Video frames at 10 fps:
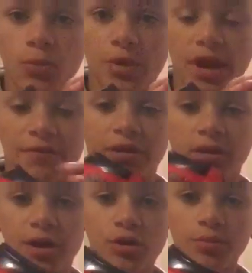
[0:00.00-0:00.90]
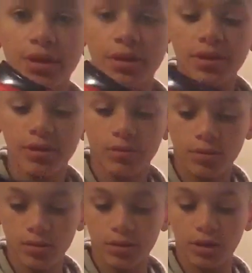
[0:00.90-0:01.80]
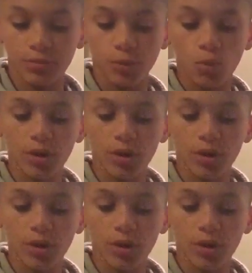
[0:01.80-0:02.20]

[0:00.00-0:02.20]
we have the Letterman